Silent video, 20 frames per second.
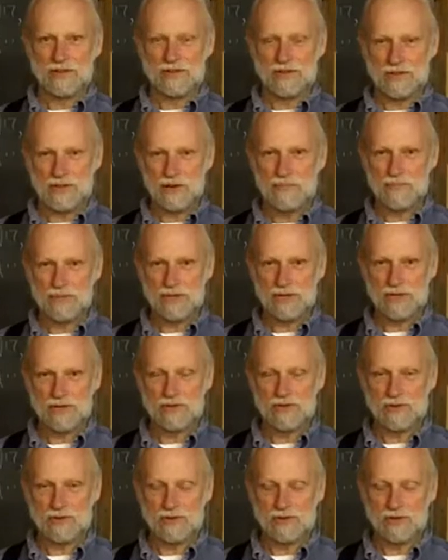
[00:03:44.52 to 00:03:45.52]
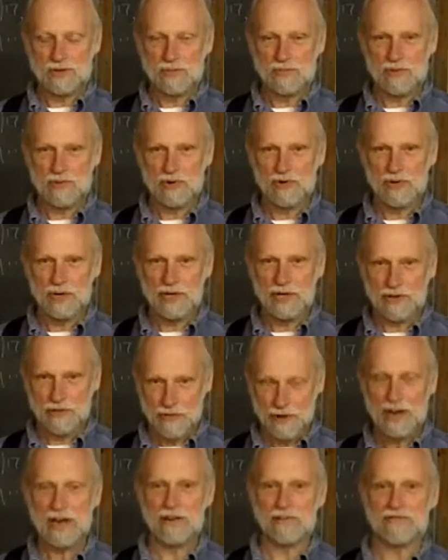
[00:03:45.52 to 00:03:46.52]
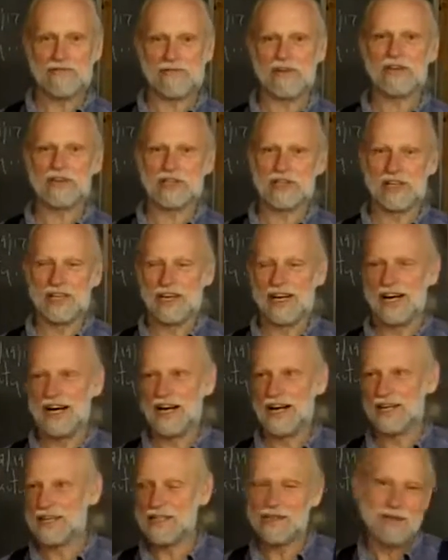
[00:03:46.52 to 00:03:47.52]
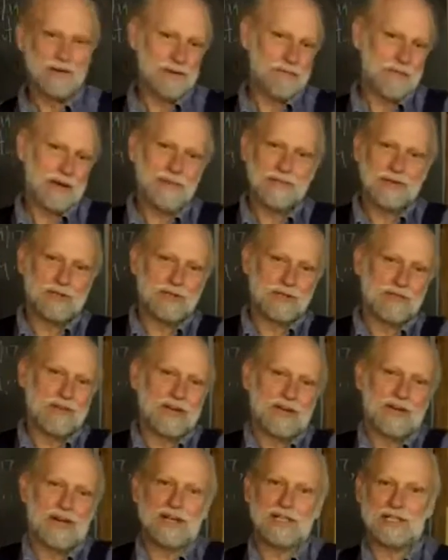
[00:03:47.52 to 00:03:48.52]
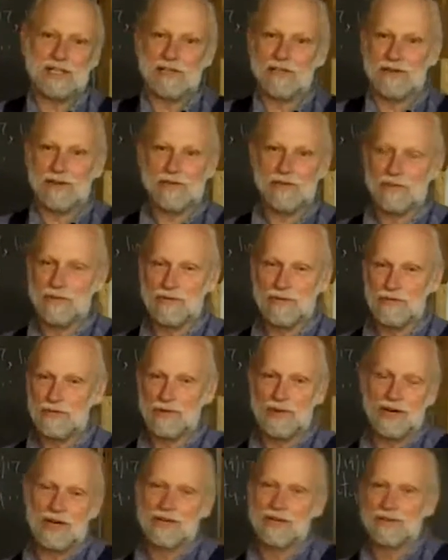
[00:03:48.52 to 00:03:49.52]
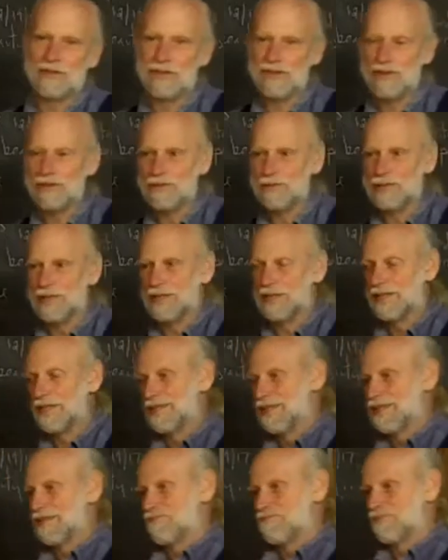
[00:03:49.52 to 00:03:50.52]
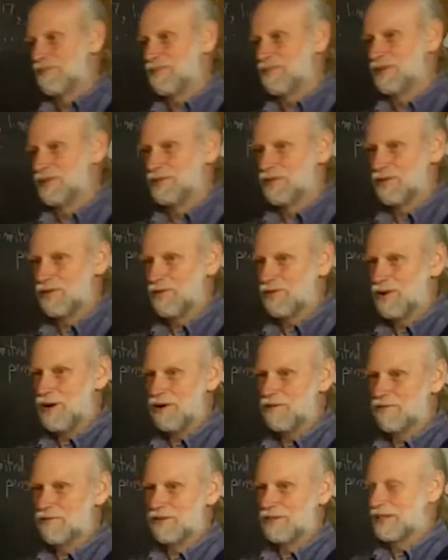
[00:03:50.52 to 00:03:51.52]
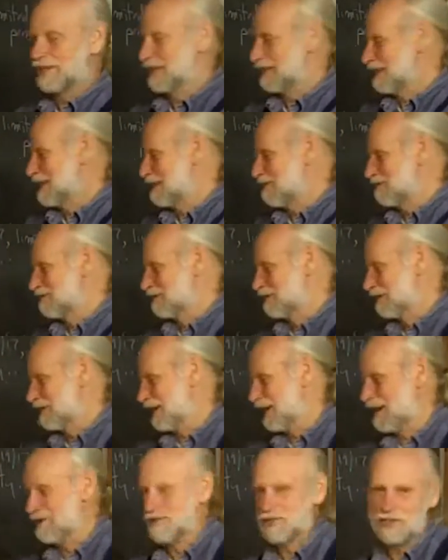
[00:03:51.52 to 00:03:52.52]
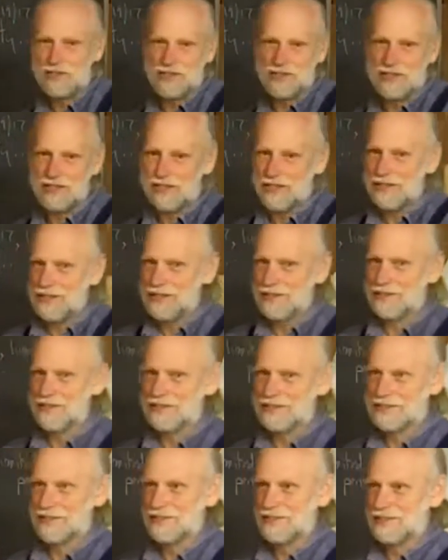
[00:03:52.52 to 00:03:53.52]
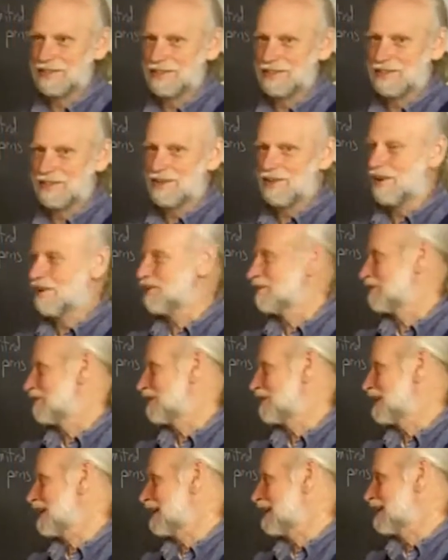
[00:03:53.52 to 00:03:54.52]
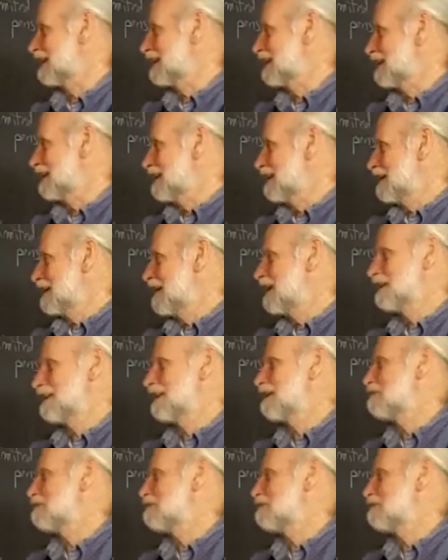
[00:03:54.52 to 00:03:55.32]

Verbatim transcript: some some truly great fiction. Uh, you know, maybe he's written lots of other before. I don't know, but but so often they, they don't the classics like that are, are a little harder to get. Uh,